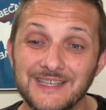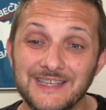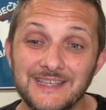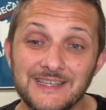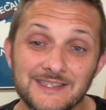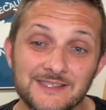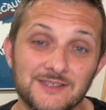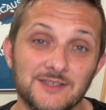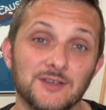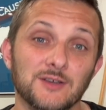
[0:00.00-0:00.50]

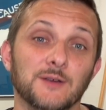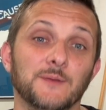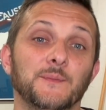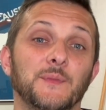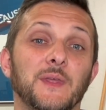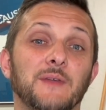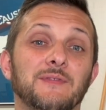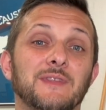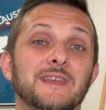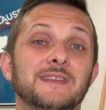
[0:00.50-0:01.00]
easier
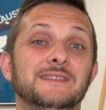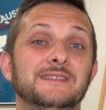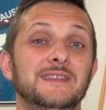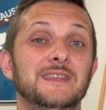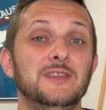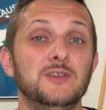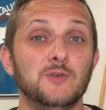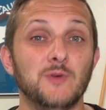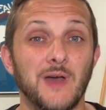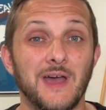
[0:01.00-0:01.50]
if they see
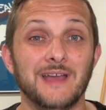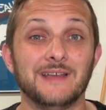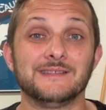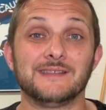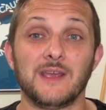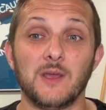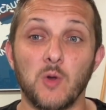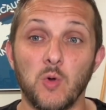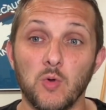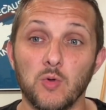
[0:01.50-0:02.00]
you as
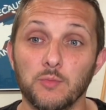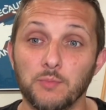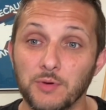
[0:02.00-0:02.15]
a whole